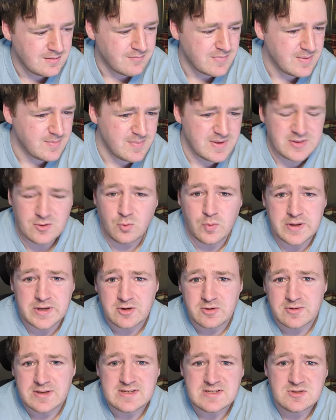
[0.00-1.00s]
maybe the
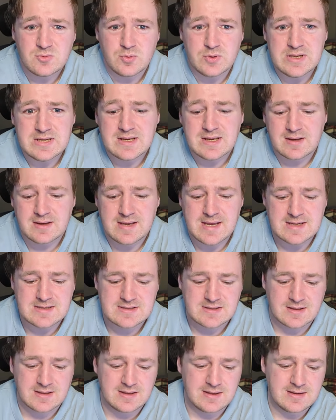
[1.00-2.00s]
winner each week
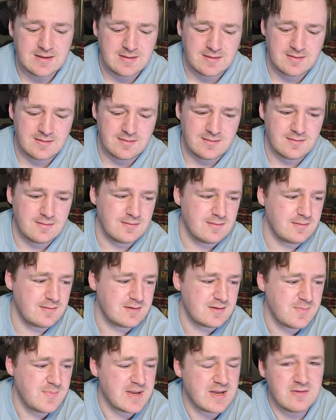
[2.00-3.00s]
gets like
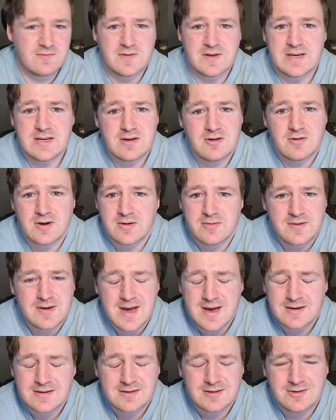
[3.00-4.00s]
to pick a video I
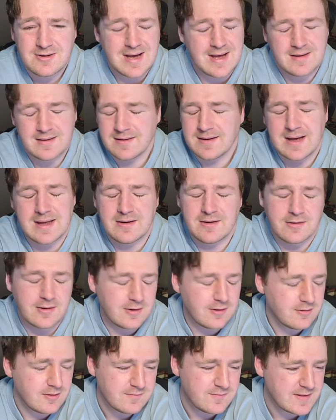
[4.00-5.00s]
react to. I don't
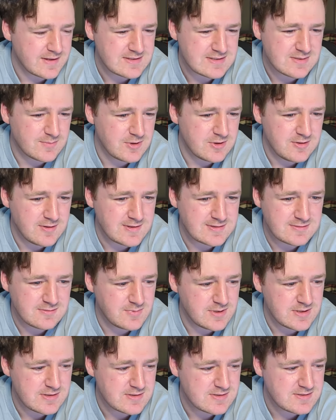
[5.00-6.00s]
know if that's something you guys would
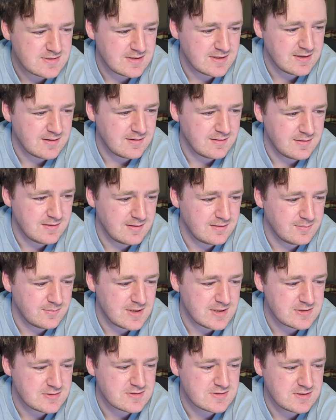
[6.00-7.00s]
be interested
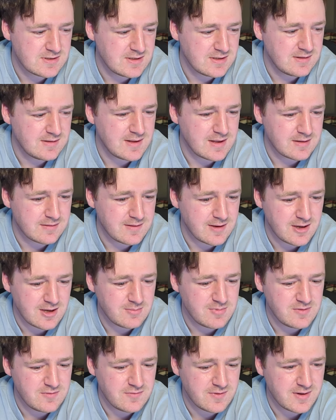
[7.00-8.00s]
in. That
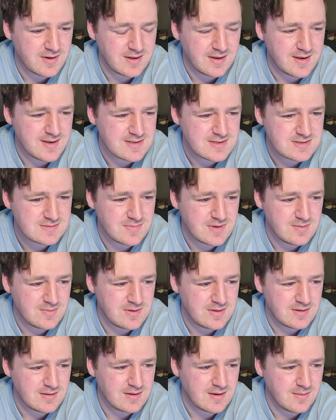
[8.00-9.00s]
could be fun, I guess.
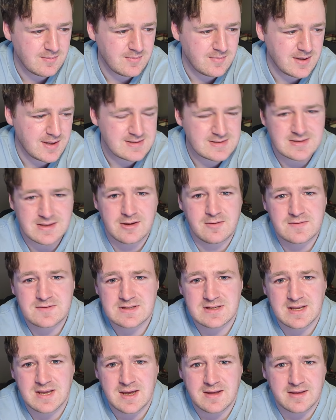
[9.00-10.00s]
Maybe I
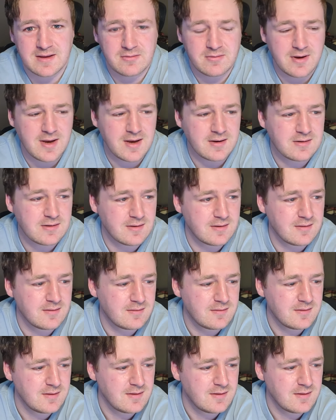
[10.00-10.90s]
obviously can't like react to